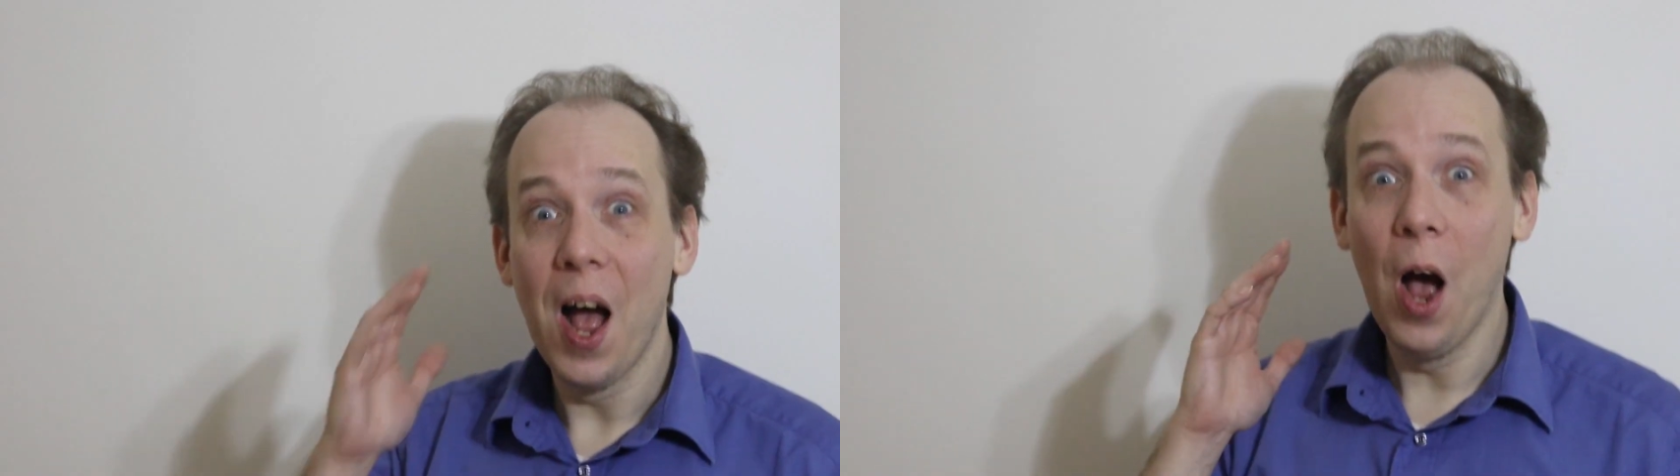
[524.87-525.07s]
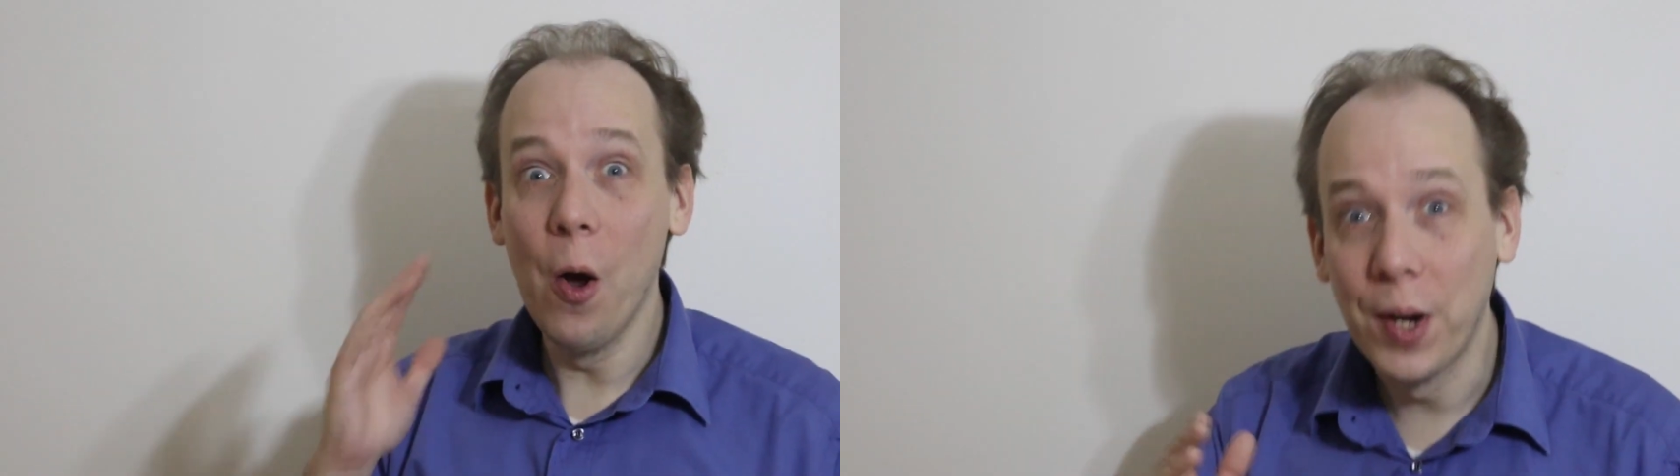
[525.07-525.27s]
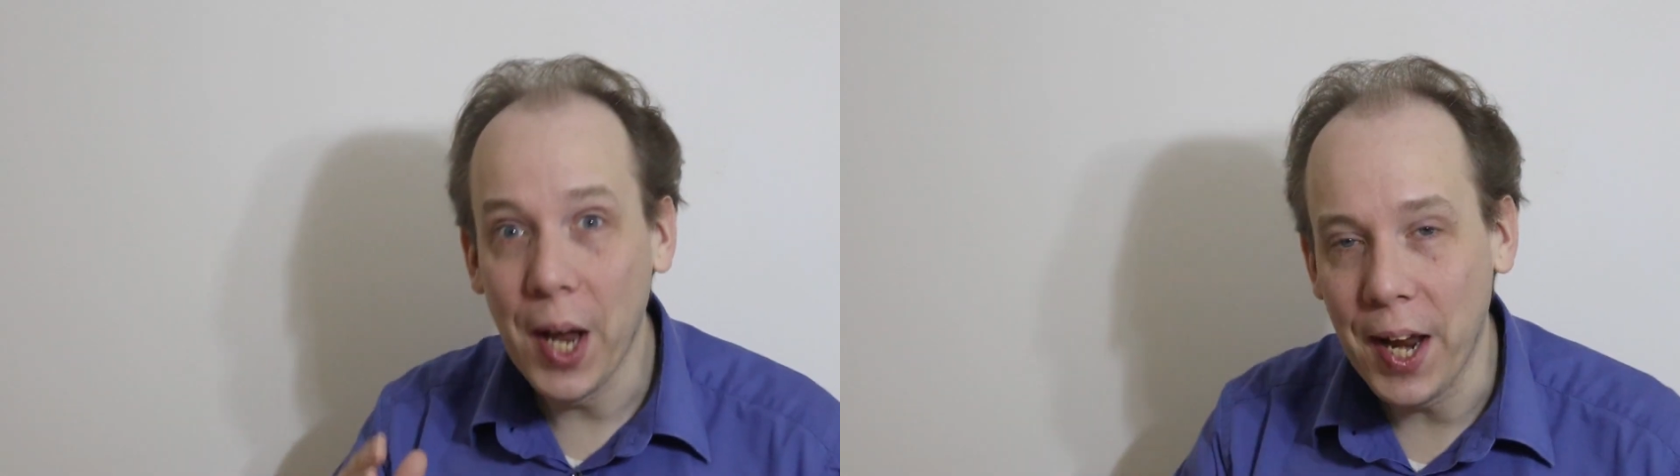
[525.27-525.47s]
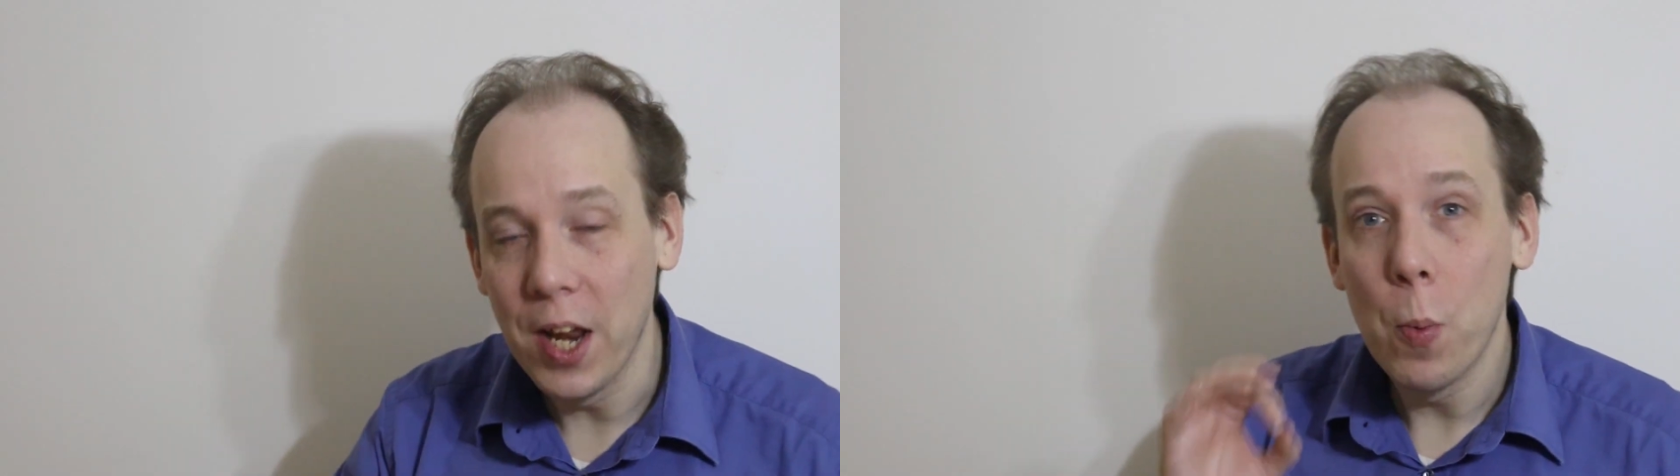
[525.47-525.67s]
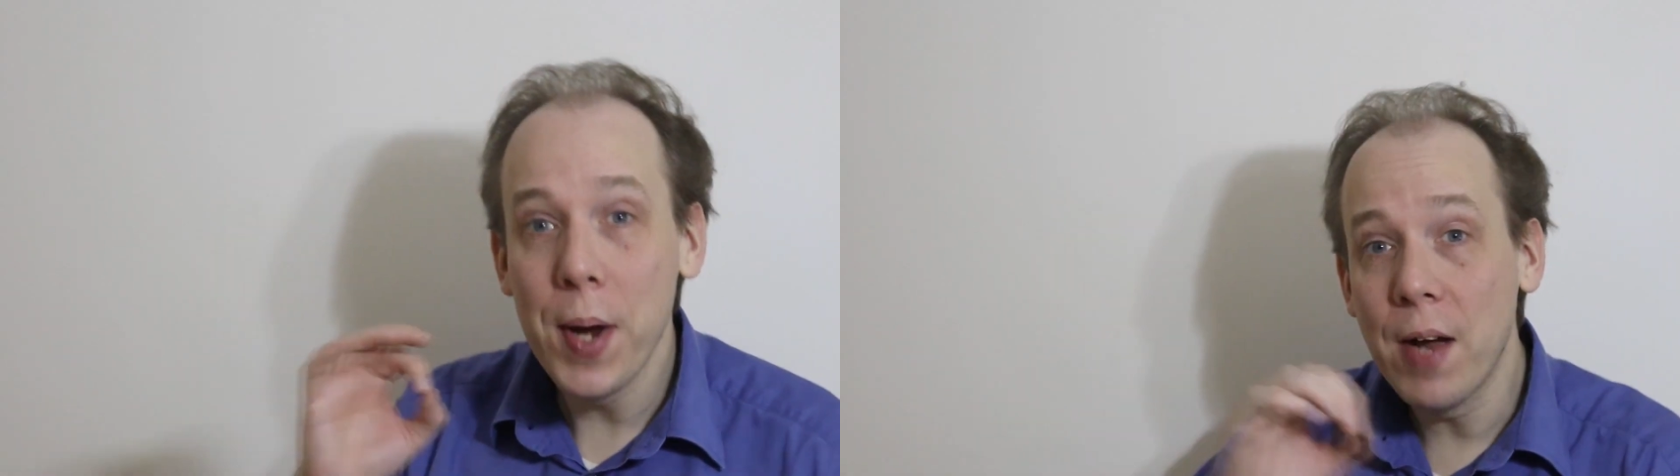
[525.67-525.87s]
Okay,
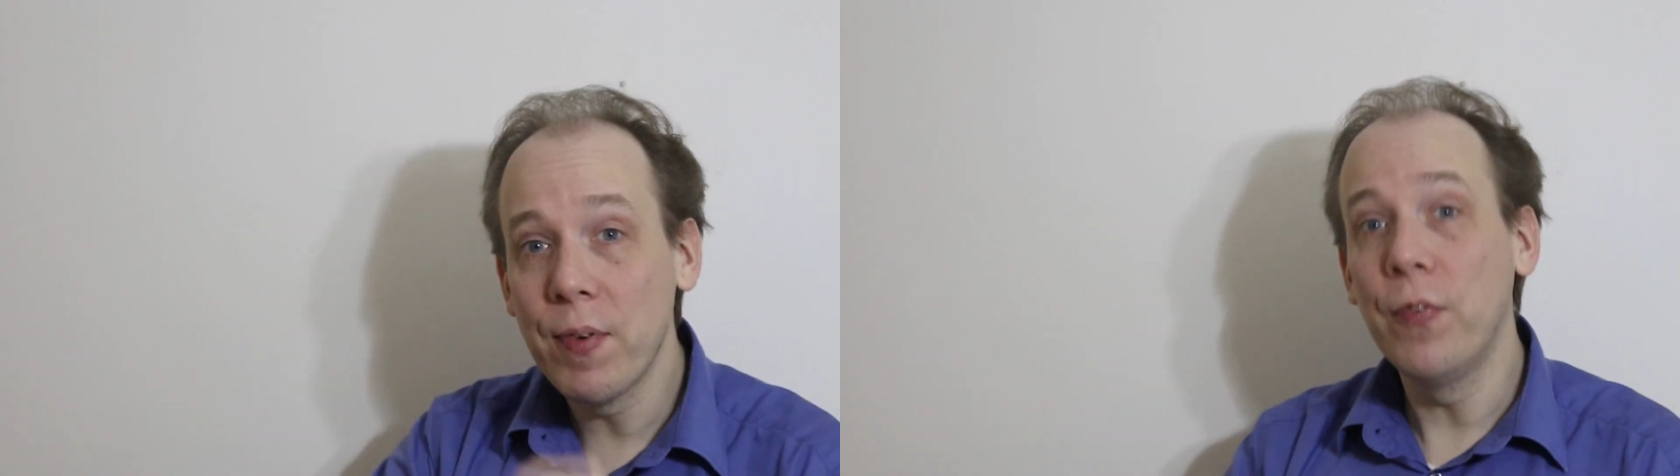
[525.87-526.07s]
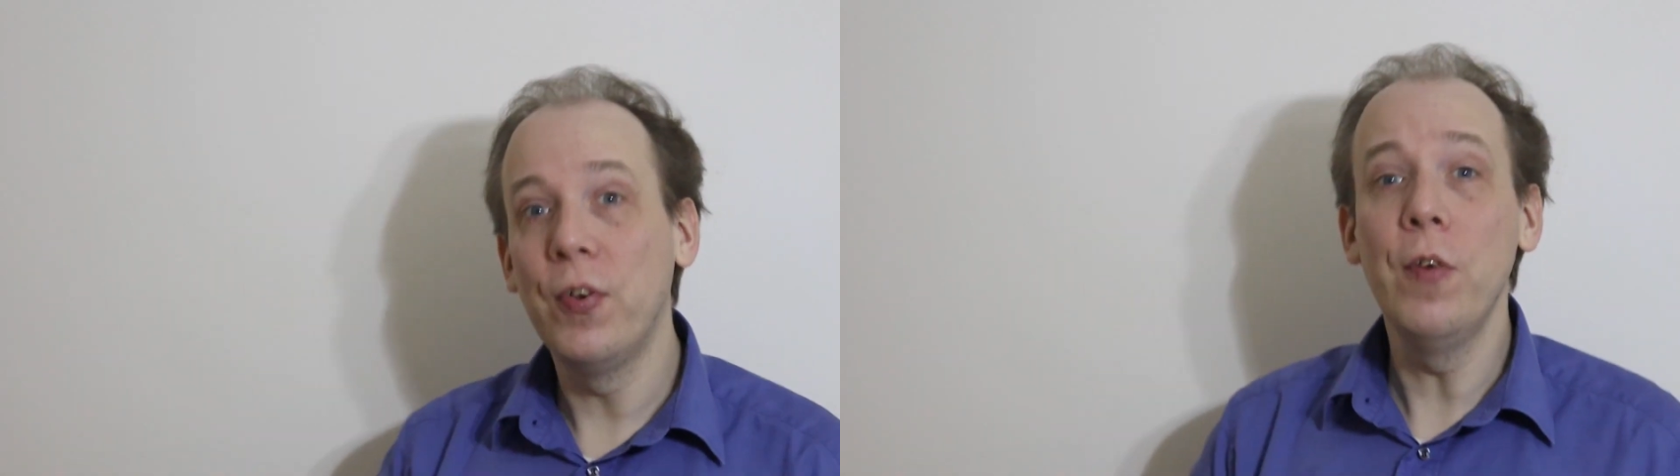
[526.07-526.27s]
we have a few